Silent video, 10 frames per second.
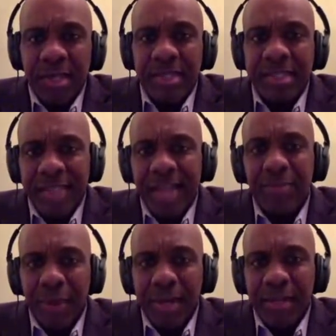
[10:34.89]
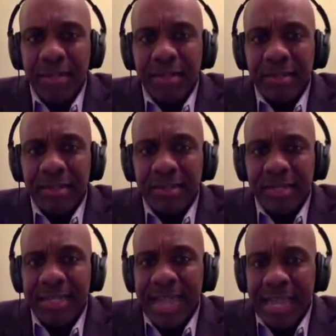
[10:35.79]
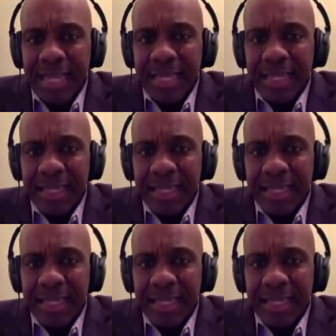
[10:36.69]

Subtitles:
celebrated today